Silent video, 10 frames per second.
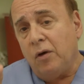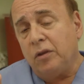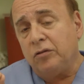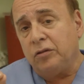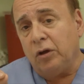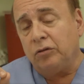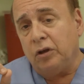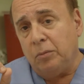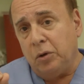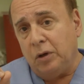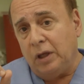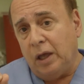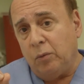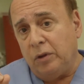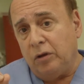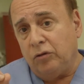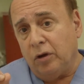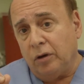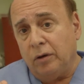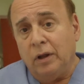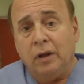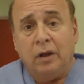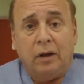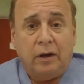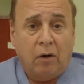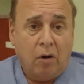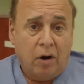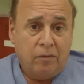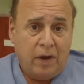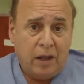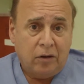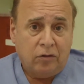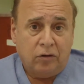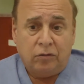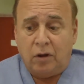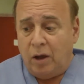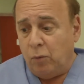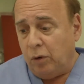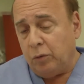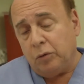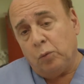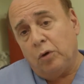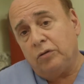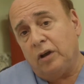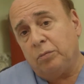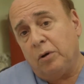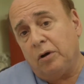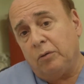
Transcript: the cells communicate with each other. Now our advantage is I work with the world's expert on